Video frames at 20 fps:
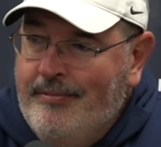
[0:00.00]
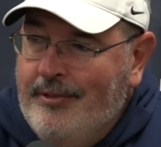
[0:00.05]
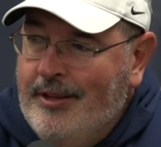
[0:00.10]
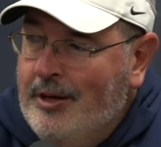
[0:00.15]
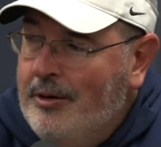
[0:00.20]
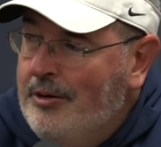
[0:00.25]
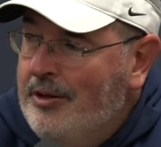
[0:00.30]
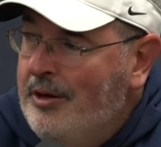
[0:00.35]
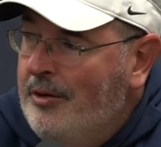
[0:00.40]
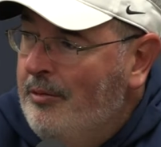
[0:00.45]

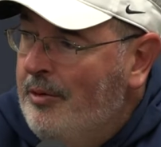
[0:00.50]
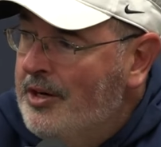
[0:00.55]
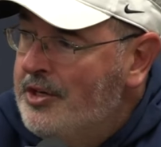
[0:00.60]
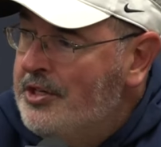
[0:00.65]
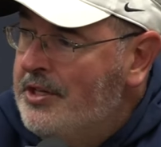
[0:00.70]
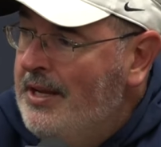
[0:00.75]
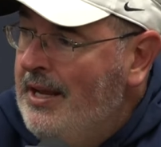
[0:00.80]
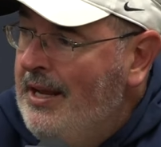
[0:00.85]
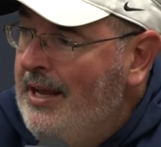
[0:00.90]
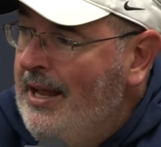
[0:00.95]
there
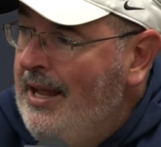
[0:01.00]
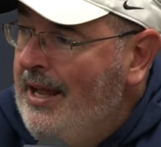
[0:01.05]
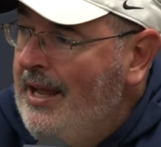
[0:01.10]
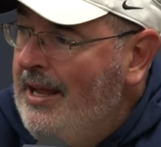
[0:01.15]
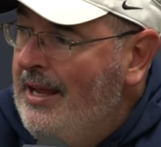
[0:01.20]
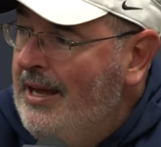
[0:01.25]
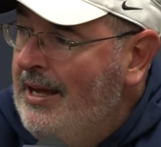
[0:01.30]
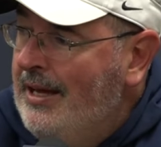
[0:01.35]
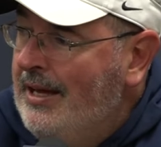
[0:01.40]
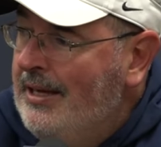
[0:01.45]
wasn't
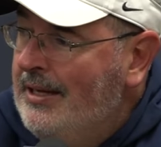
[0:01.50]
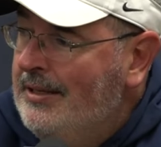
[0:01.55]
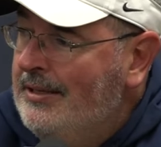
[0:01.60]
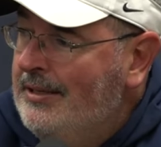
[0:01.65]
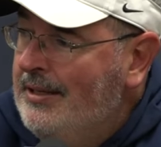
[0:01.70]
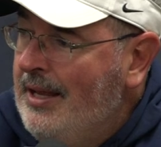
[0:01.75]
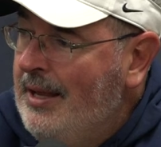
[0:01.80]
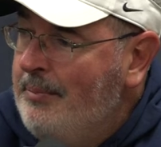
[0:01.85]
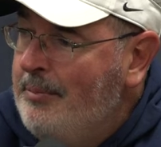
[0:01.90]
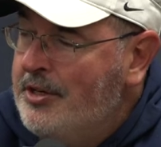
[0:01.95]
a
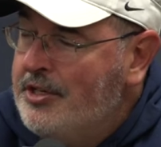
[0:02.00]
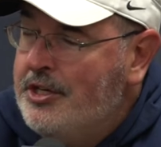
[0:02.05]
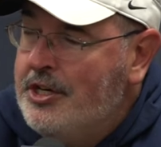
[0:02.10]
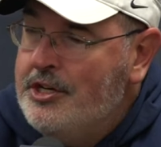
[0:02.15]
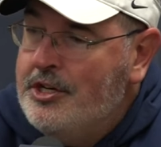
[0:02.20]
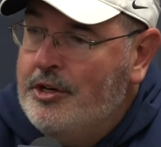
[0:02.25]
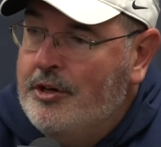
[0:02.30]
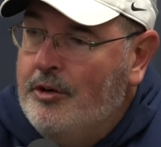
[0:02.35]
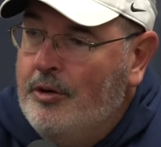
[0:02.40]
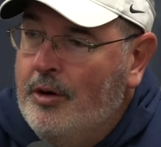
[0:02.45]

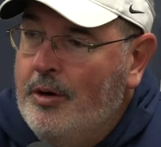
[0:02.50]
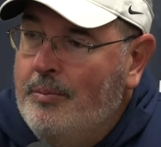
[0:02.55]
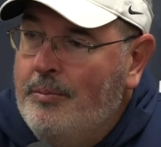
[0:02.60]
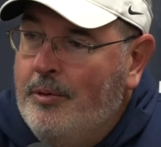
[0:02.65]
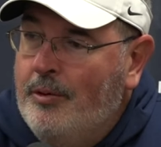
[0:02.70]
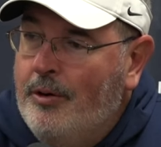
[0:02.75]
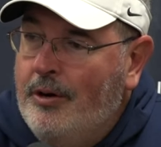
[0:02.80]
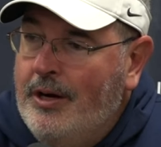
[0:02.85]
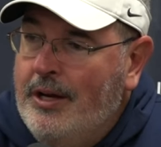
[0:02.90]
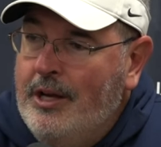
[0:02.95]
position group
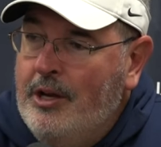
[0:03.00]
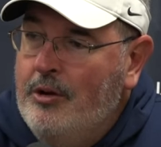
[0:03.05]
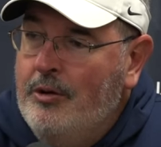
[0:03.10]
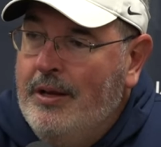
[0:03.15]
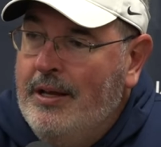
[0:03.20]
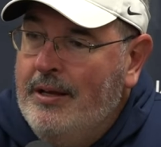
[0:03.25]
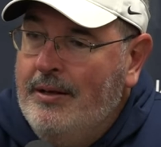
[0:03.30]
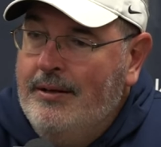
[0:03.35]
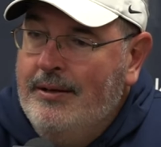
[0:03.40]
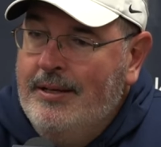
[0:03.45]
or a
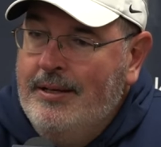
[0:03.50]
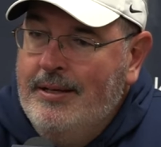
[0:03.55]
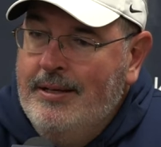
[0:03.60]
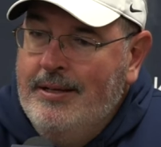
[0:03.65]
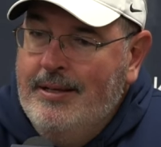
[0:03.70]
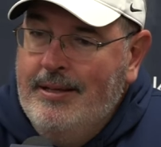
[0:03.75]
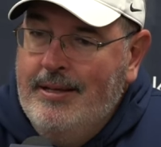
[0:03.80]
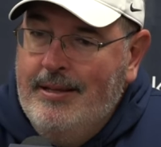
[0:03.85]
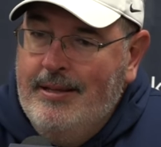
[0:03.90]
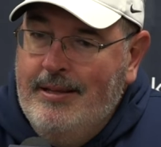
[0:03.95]
unit
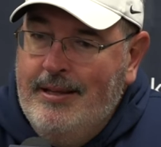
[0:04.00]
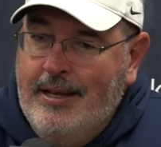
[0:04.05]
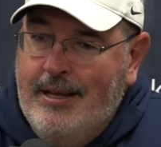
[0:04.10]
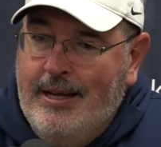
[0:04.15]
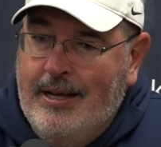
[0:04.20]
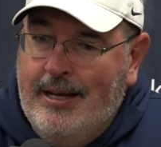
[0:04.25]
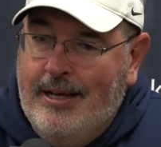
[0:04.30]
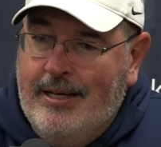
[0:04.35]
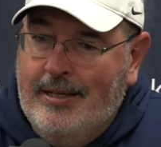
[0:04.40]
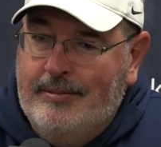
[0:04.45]

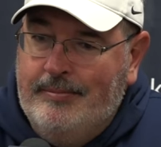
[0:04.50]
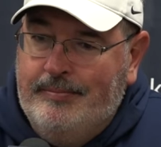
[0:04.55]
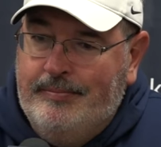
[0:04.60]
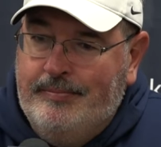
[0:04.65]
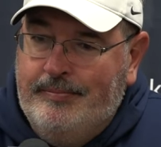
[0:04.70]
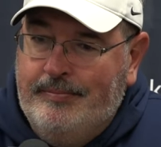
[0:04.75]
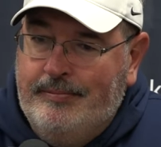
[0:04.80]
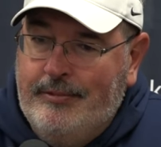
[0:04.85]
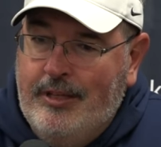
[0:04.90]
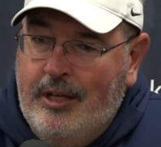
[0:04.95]
that,
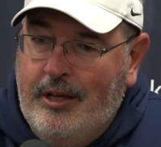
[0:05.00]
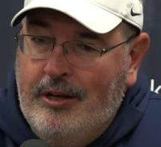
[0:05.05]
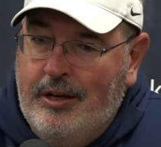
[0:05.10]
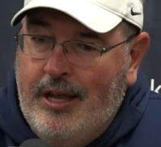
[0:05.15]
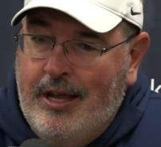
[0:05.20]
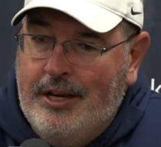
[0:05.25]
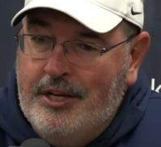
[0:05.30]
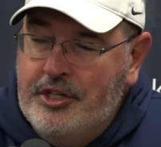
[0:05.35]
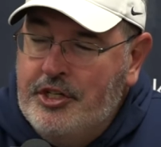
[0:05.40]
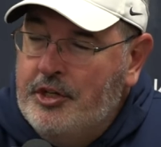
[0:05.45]
you know,
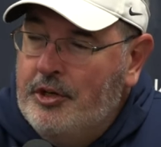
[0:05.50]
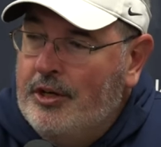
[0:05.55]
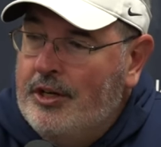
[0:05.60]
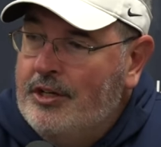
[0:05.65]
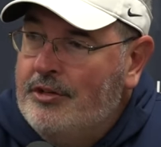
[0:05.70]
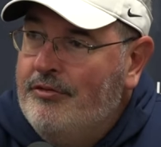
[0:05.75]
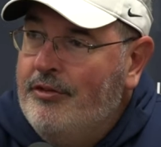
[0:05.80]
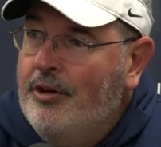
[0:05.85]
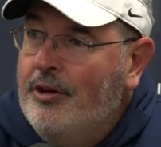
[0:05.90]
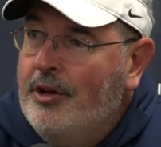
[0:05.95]
kind of stuck
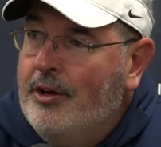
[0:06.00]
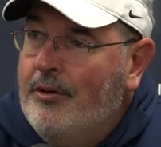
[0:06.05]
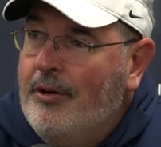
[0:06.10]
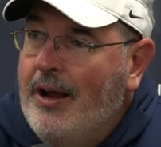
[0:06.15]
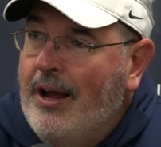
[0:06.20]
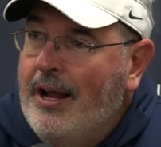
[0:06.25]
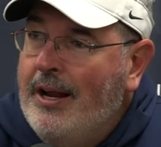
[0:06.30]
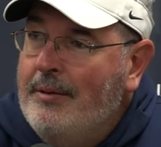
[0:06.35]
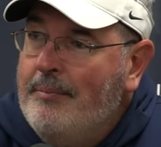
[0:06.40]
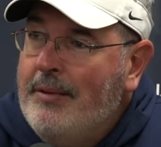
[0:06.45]
its foot in the
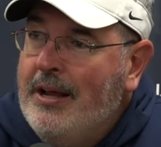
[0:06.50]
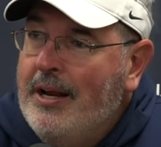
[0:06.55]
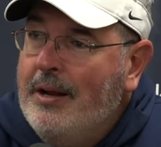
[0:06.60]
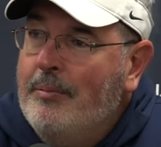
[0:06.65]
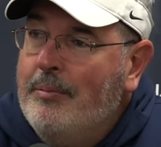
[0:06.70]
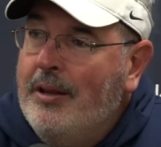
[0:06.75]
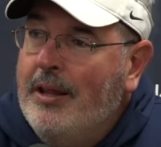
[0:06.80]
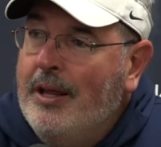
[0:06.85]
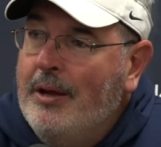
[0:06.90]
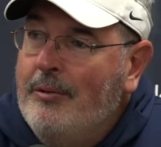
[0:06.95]
ground and made it a
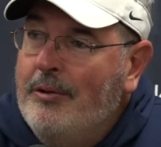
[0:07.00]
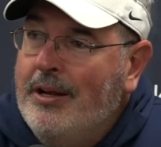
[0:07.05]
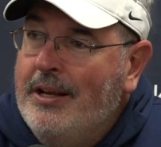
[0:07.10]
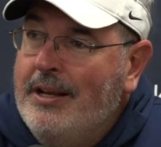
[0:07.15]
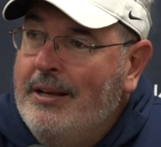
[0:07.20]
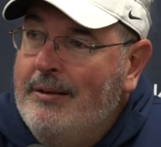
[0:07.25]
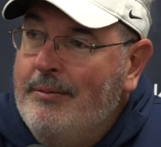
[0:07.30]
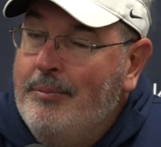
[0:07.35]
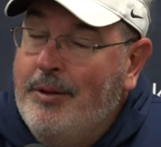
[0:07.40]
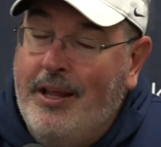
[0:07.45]
play when
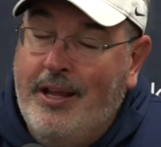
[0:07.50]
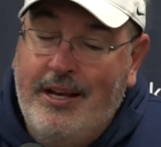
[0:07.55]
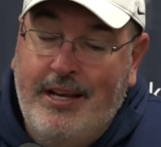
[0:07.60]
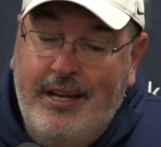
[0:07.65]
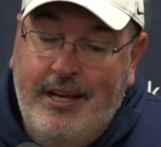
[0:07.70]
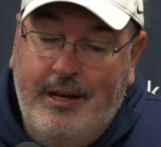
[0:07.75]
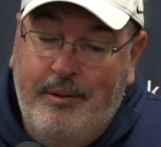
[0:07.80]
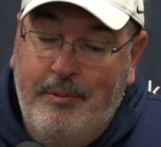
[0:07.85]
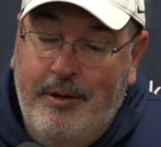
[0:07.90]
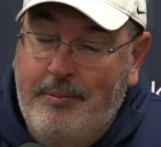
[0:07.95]
a play
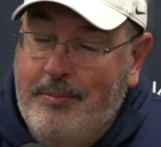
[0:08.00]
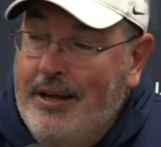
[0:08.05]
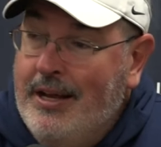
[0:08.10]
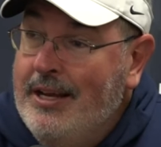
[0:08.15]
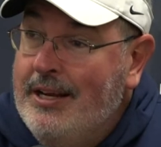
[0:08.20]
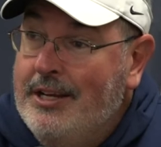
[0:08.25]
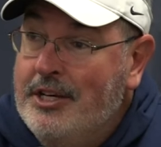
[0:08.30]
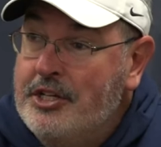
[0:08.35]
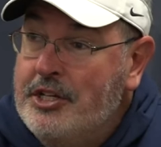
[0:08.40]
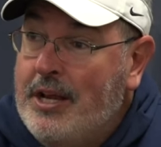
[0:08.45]
needed to be
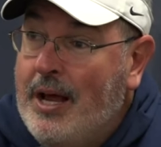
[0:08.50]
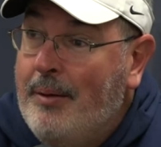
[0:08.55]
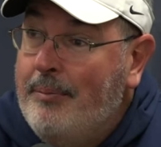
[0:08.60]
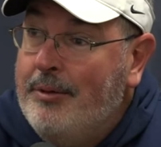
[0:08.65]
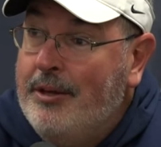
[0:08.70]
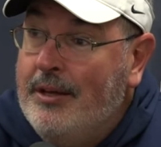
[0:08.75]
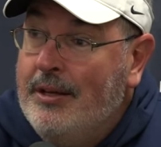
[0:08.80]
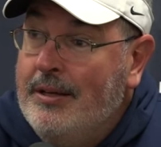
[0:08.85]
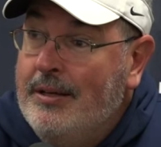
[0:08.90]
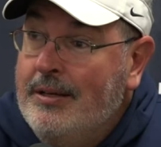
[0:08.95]
made to stop
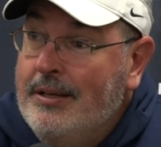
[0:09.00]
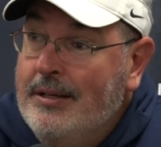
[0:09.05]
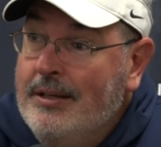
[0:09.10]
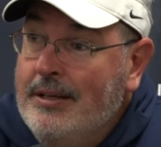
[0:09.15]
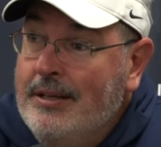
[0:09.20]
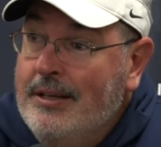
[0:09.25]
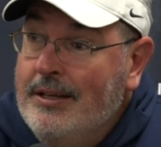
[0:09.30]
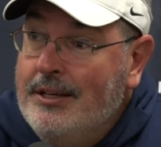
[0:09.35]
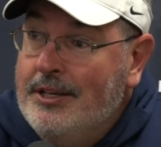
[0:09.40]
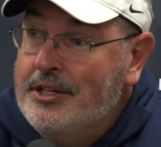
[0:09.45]
the
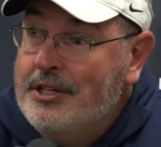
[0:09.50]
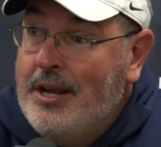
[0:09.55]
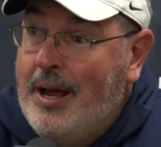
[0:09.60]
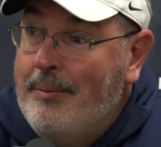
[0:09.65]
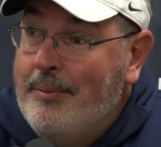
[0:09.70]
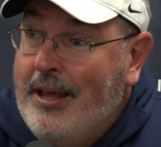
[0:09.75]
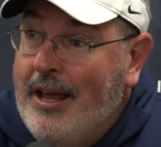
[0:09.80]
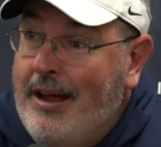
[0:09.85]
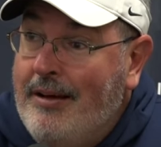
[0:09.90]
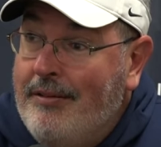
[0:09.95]

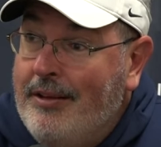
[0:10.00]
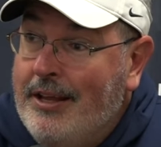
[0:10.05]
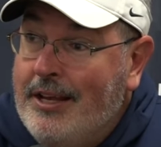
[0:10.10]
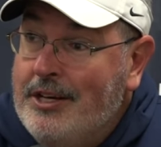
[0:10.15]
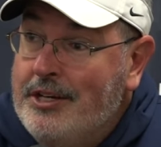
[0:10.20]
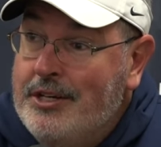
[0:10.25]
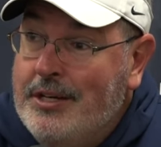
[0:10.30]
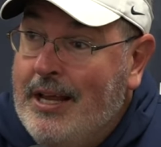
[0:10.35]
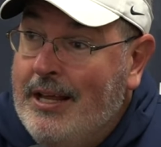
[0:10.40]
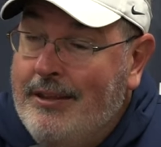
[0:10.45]

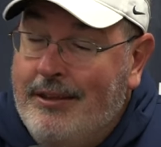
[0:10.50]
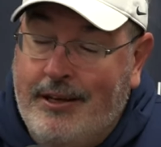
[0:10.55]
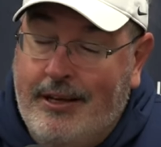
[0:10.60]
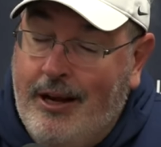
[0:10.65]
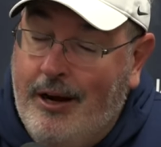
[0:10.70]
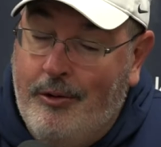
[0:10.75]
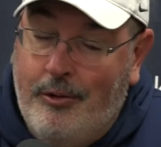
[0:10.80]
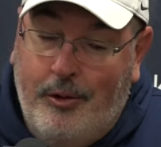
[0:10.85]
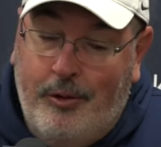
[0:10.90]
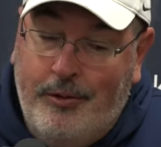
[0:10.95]
avalanche, and that thing
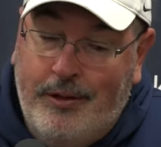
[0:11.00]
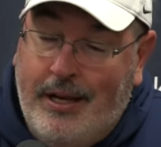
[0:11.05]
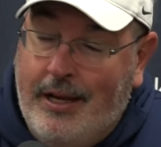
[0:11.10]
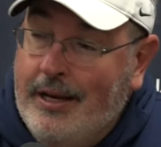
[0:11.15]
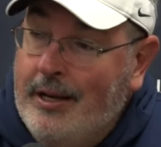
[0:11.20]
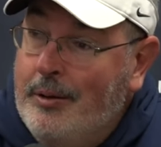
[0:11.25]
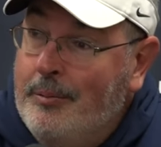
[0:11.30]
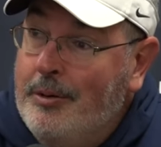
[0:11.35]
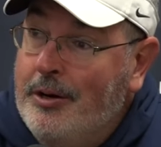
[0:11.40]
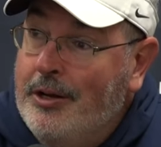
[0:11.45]
got rolling
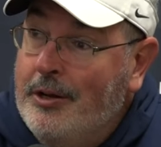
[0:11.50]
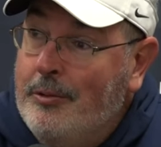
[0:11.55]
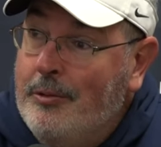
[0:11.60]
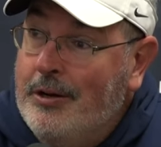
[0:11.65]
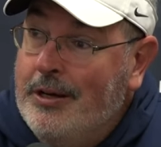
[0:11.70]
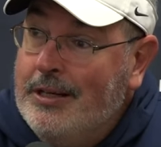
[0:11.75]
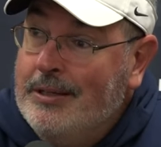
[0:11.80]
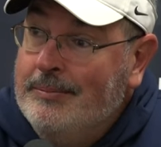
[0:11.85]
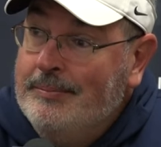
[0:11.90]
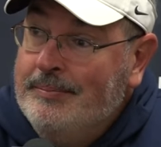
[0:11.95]
downhill pretty
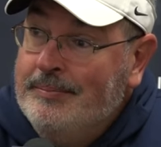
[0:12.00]
quick.